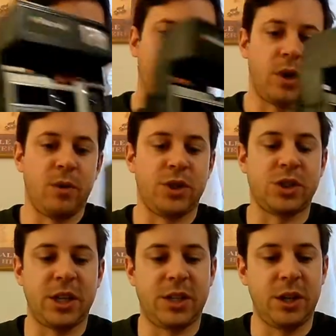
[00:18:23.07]
So it would just
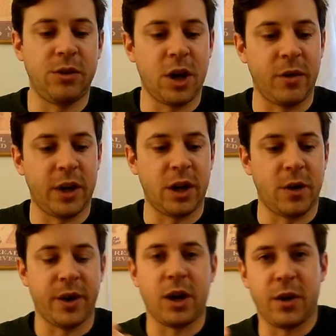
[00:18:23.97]
continue going and
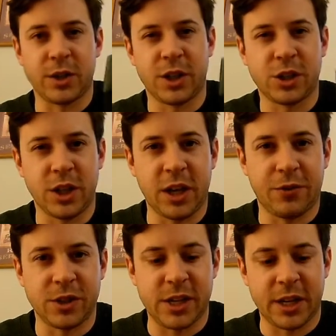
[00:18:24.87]
going and going. So I'm going to show you that
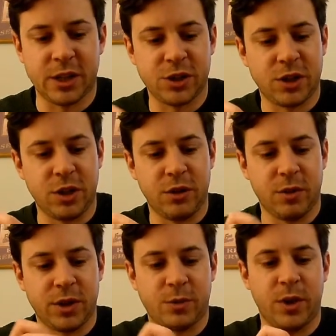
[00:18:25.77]
for a second, just so that you know
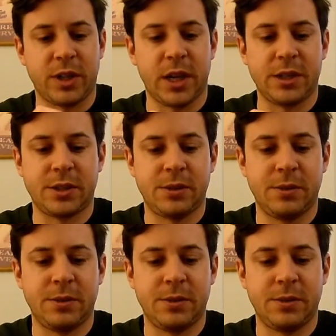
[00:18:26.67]
what, what it does.